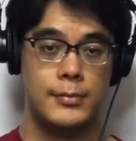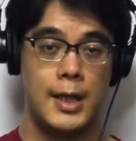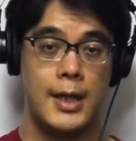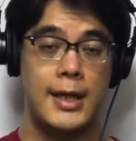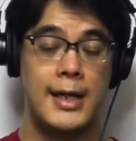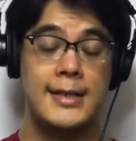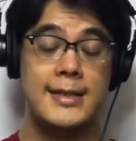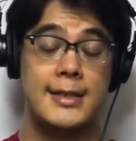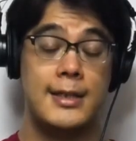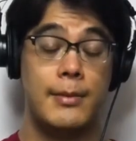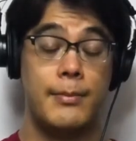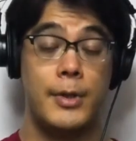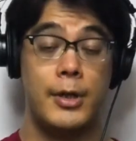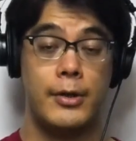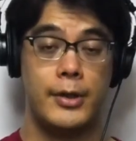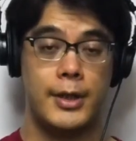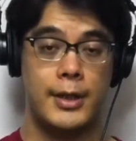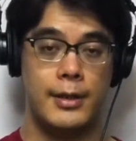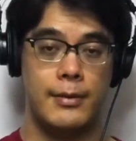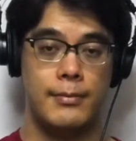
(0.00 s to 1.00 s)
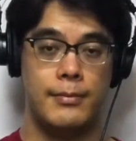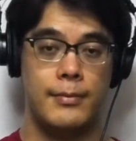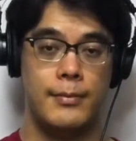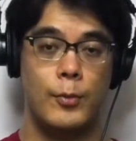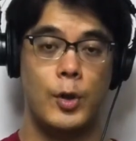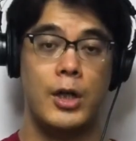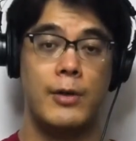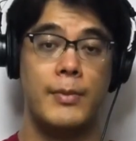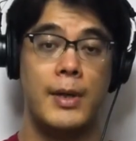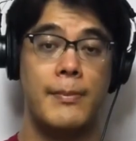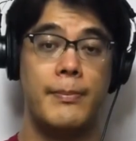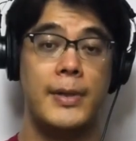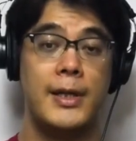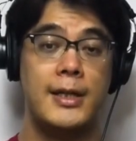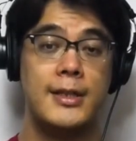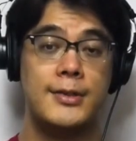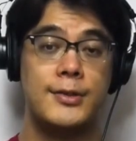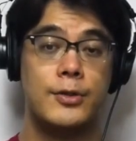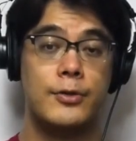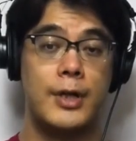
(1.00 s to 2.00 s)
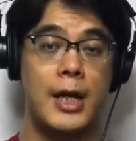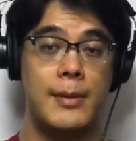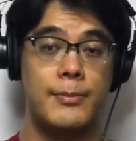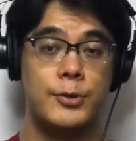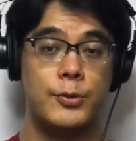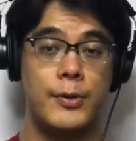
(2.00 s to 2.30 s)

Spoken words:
As an American, one of my biggest gripes